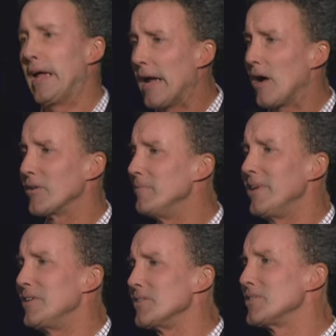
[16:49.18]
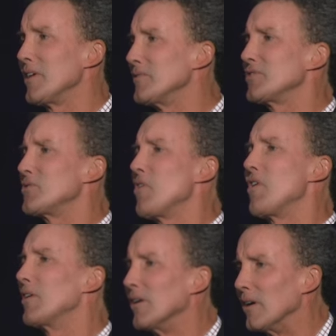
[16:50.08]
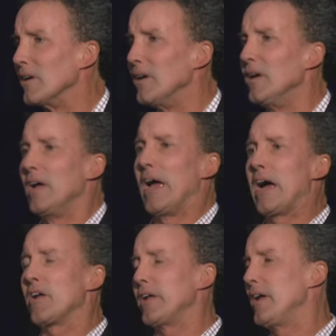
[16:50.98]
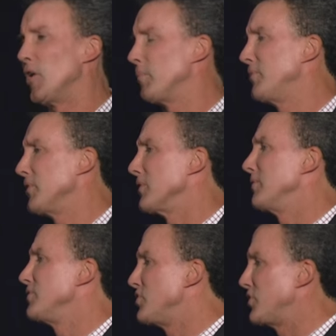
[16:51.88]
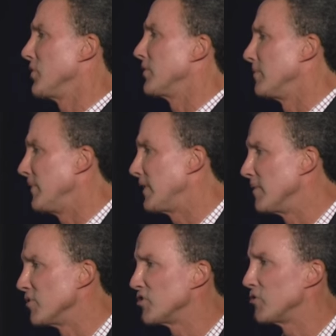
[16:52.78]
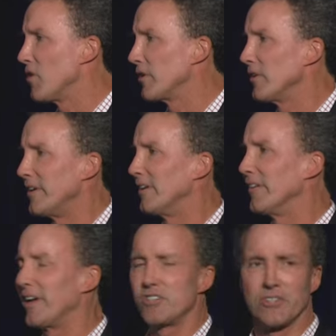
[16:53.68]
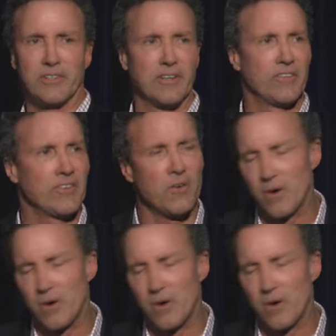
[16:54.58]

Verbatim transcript: how to make yourself stronger, how to help your children become stronger intellectually, and so